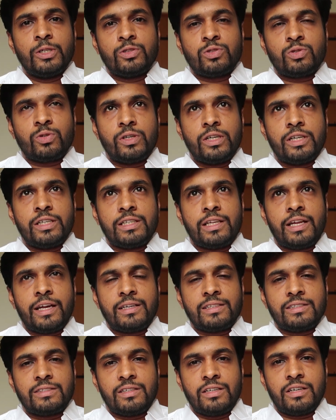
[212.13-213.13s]
So he's
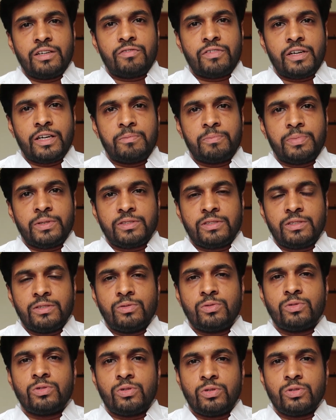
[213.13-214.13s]
like a certified person
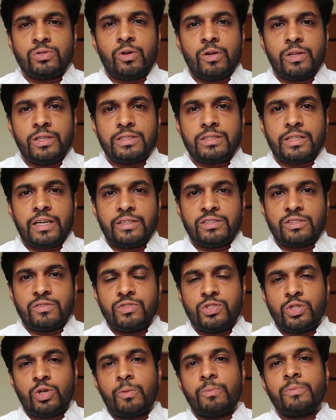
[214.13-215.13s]
who knows all these kinds
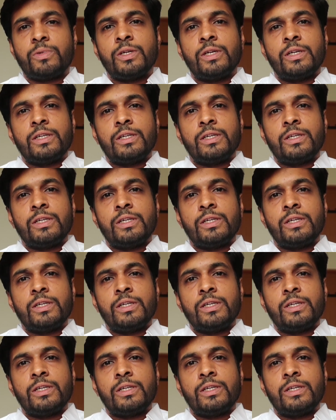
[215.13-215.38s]
of job.